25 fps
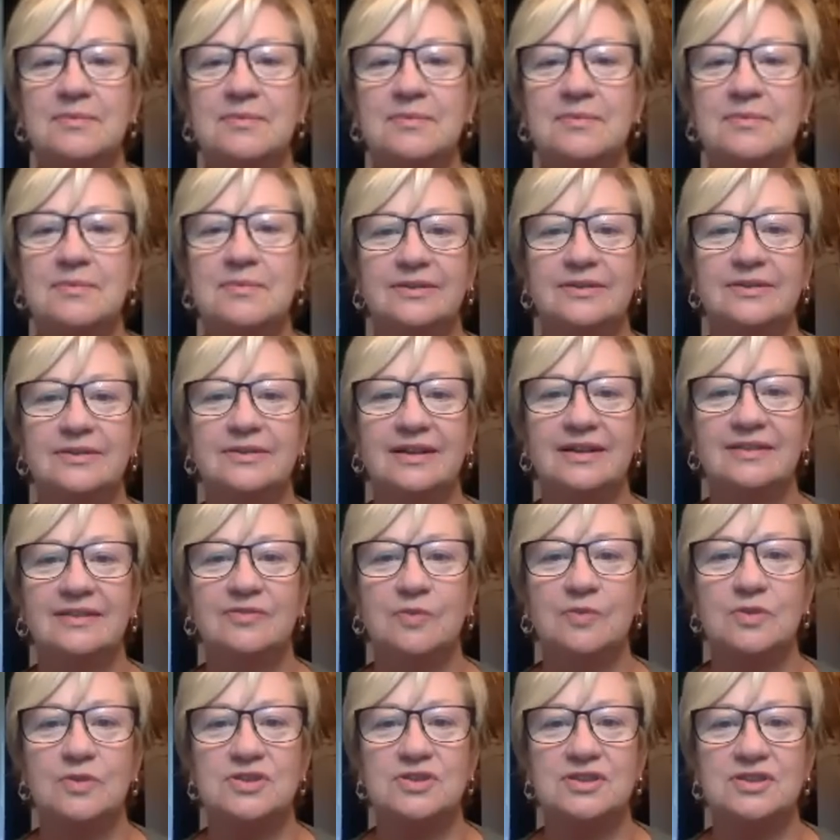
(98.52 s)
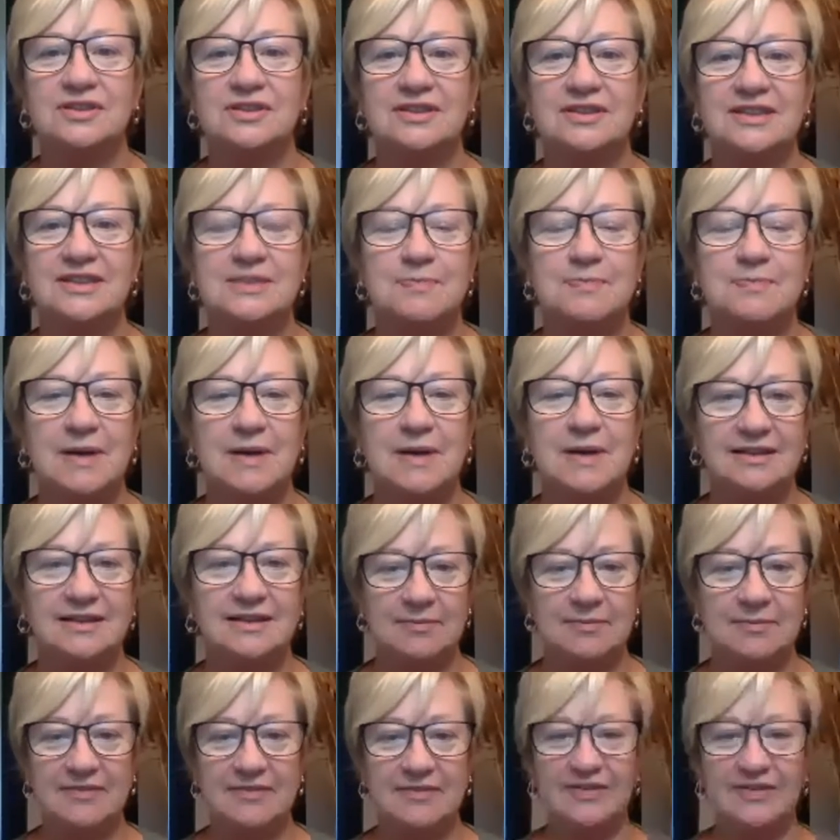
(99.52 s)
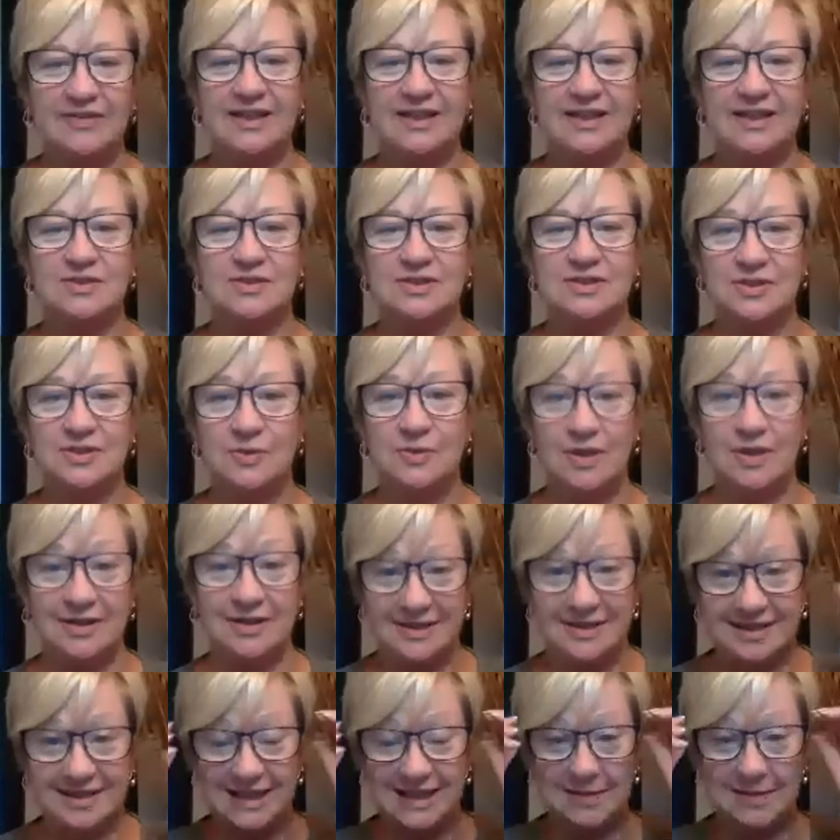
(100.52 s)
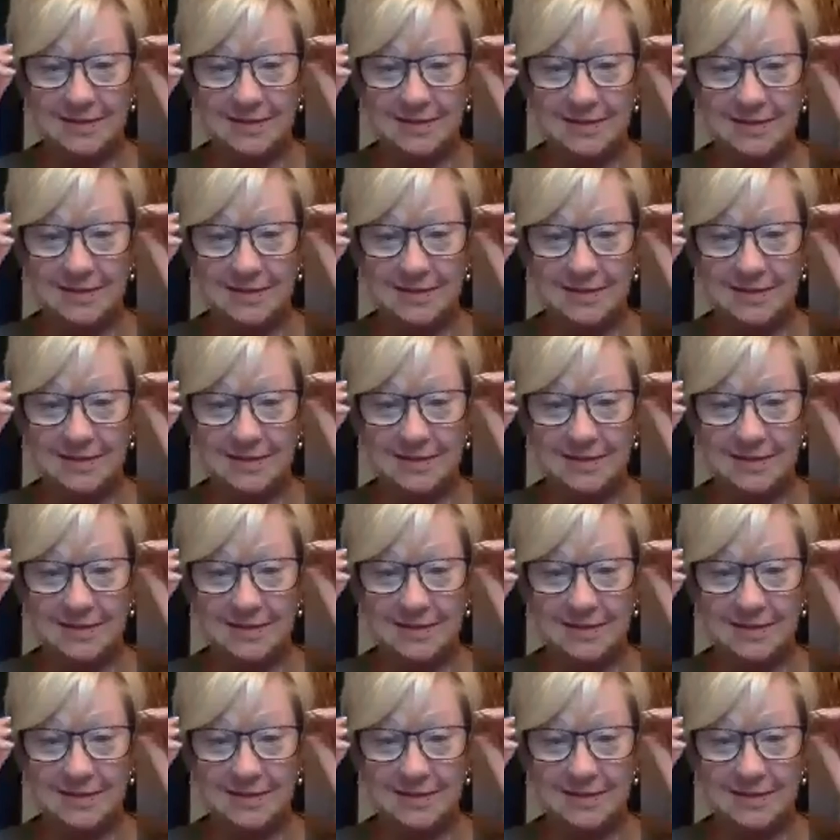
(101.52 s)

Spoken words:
unfortunately, spotlight my video so you all can see me,